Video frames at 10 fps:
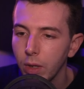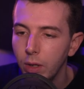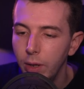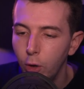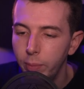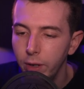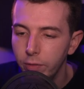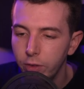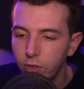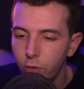A little bit of
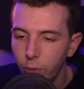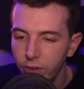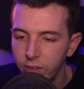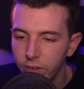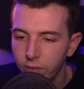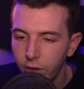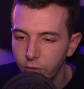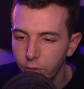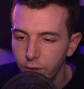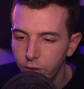a distorted
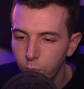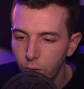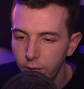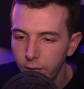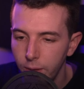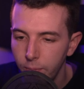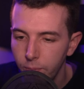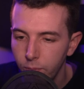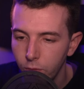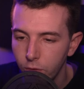synthesizer on this one here,
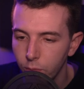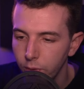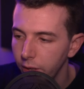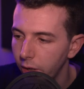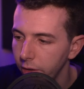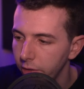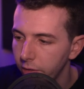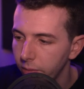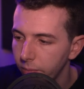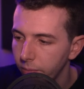which is really nice.